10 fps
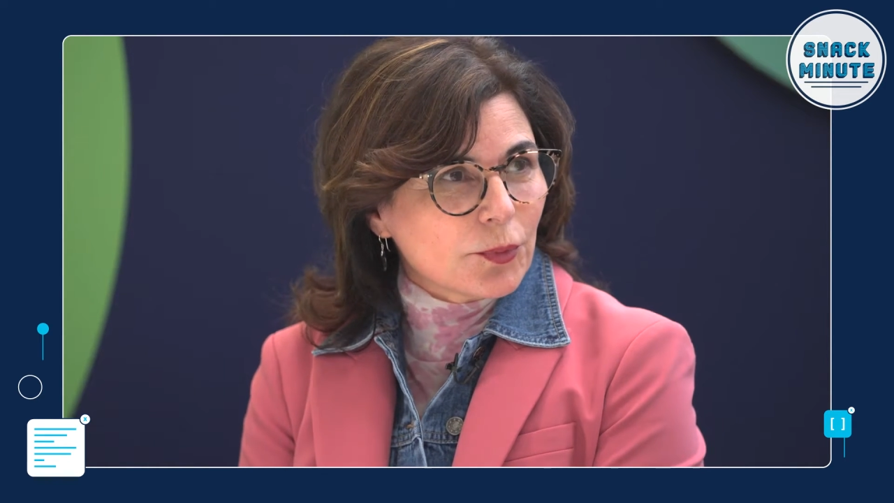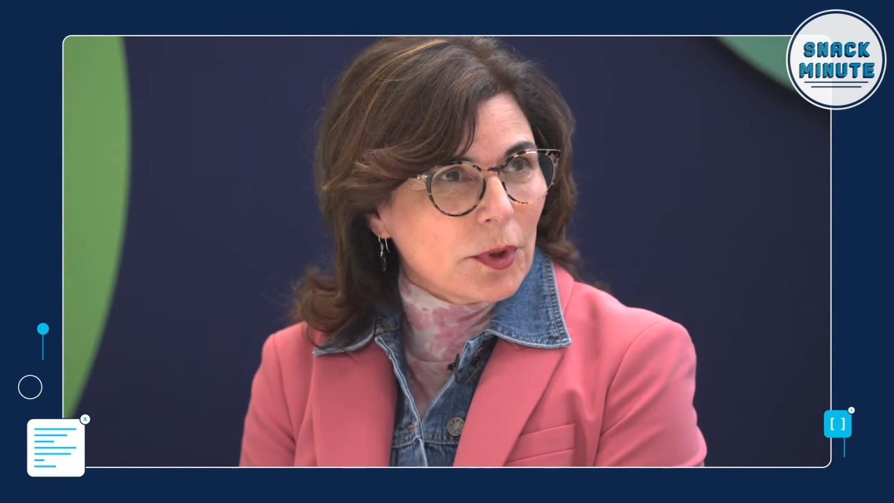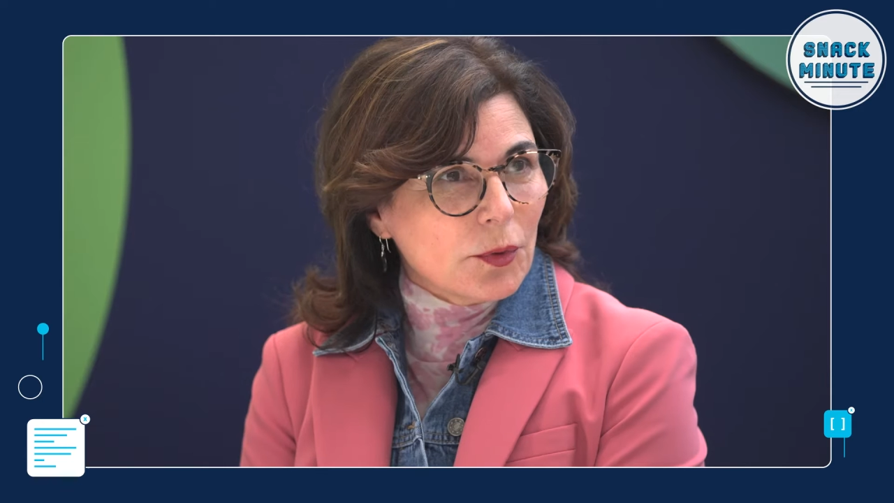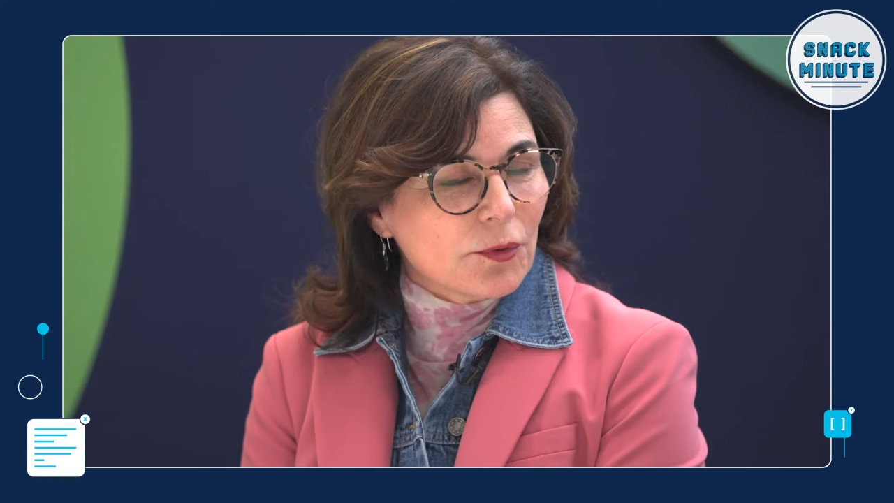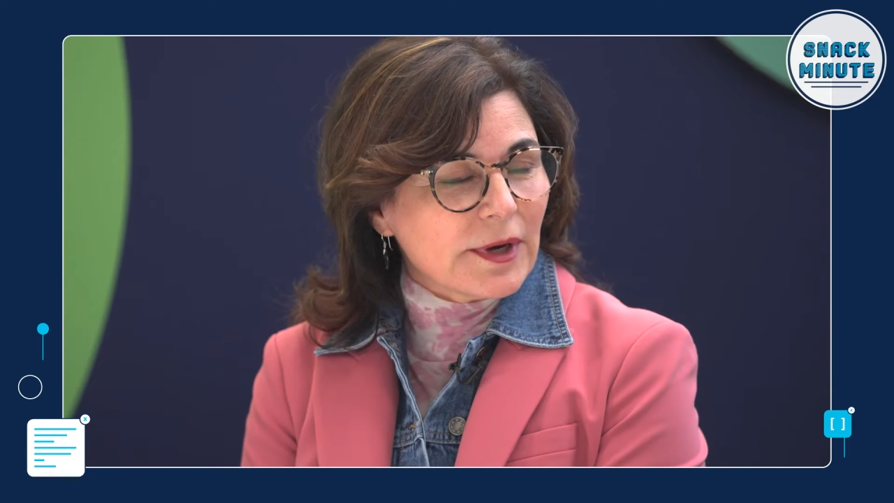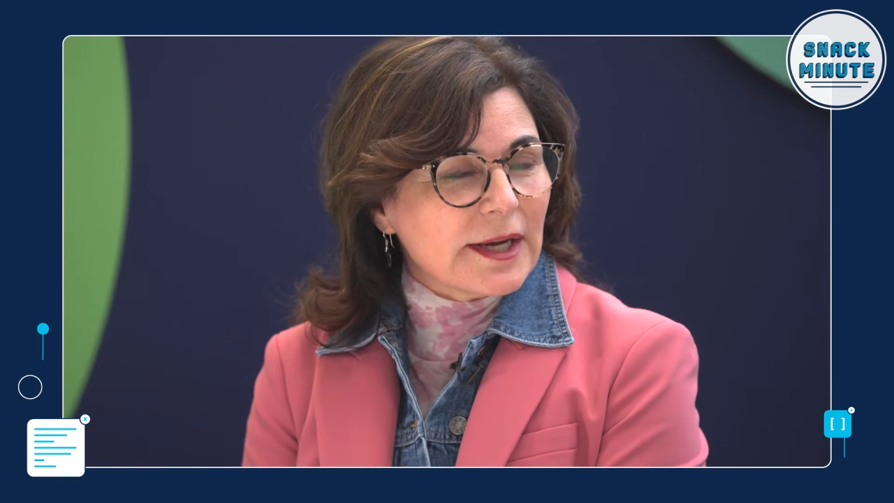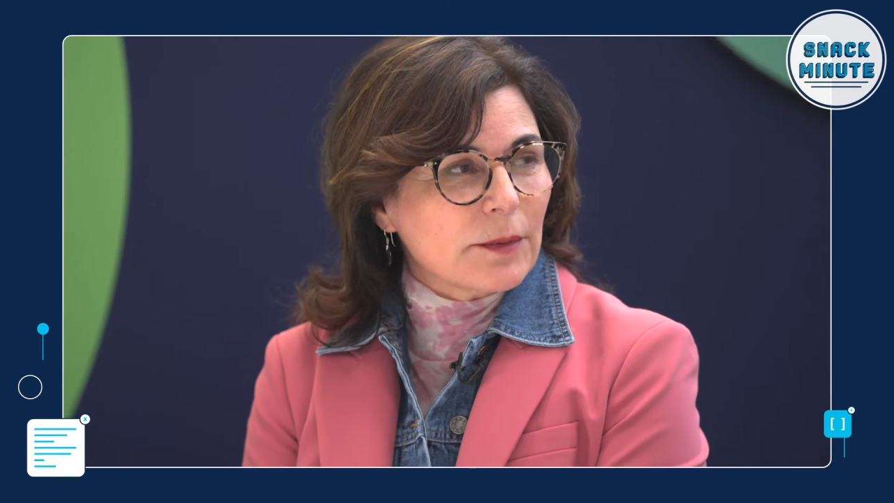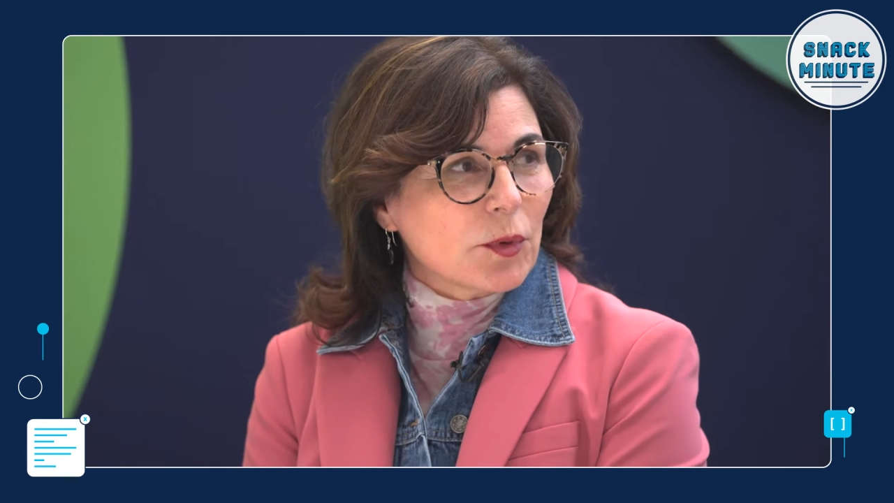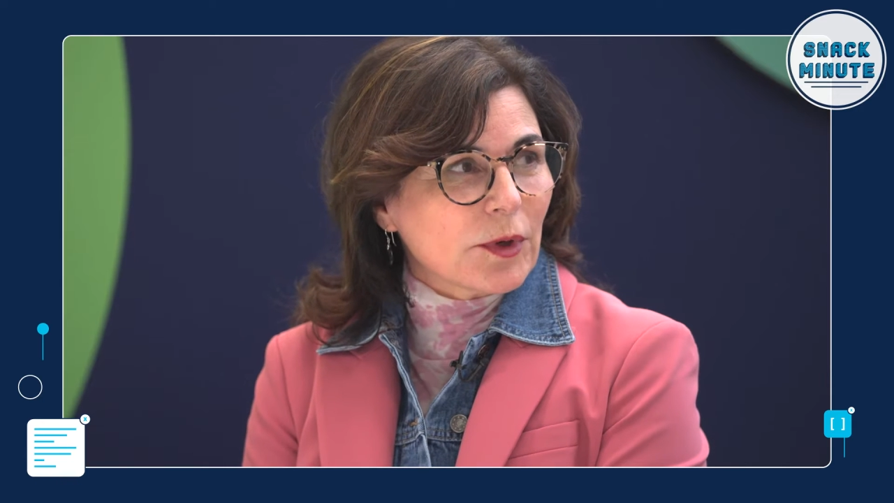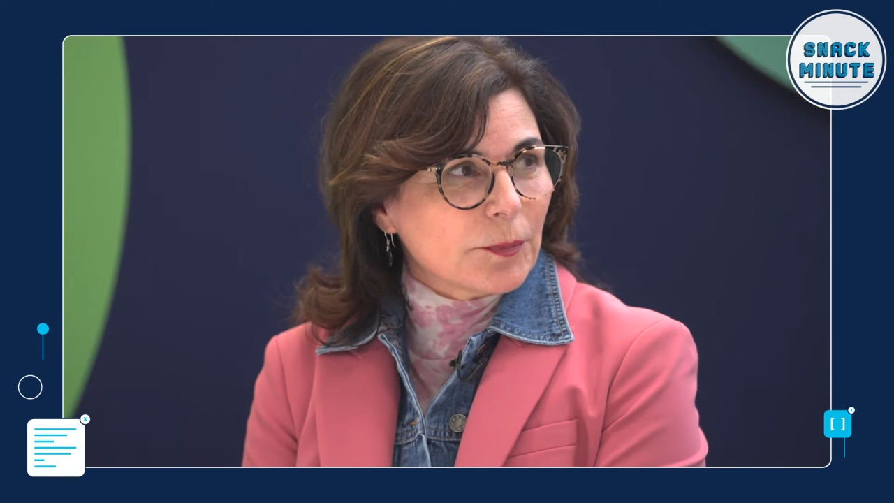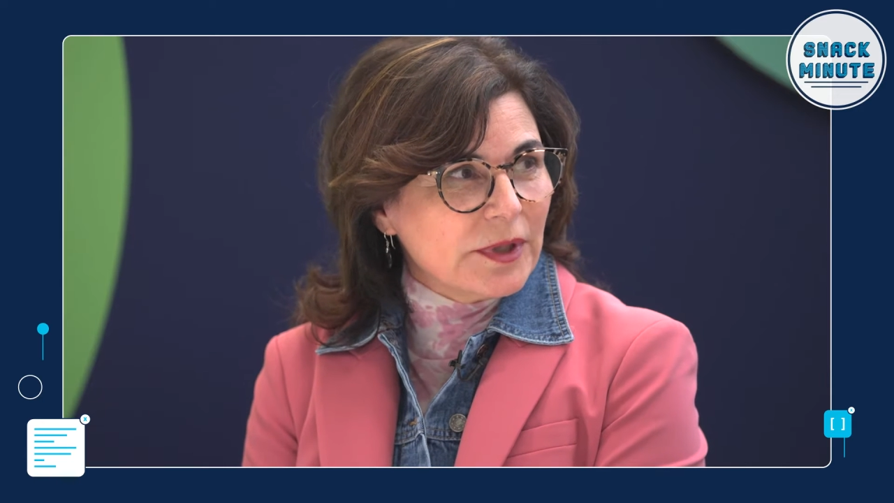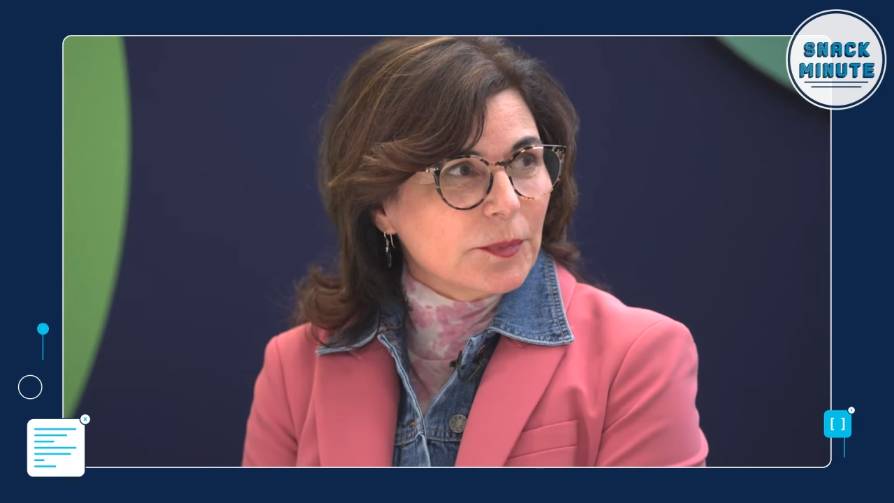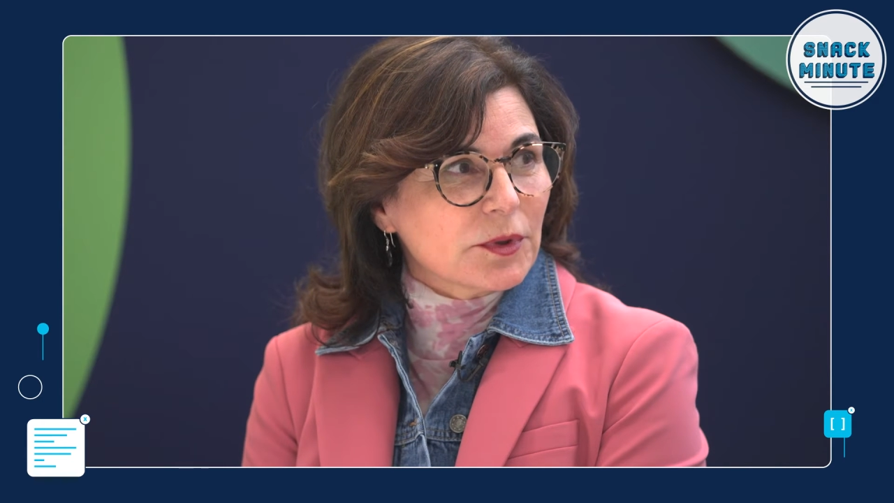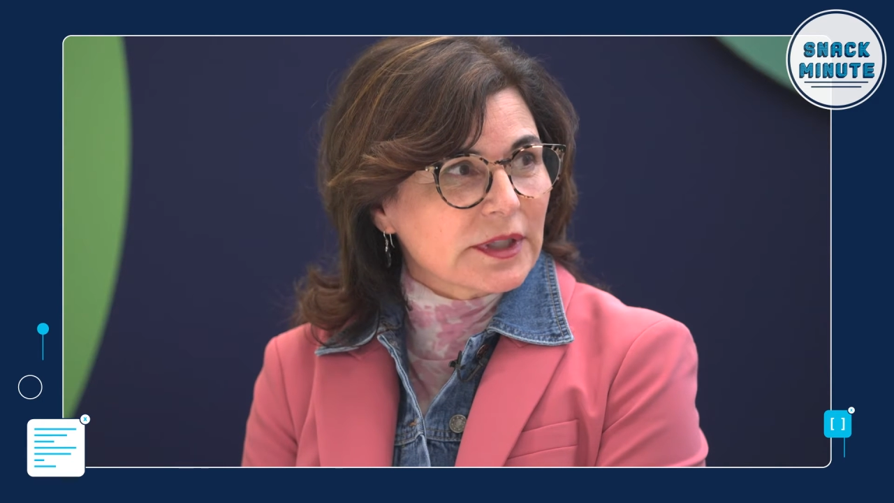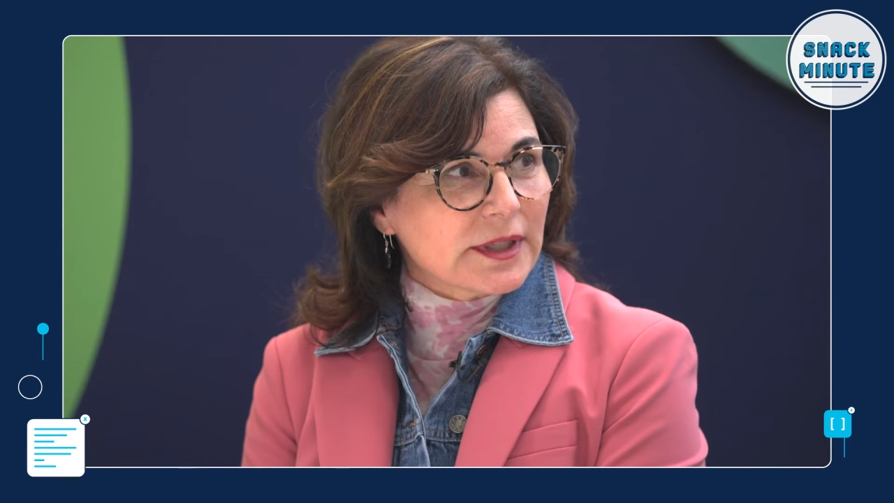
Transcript: program where people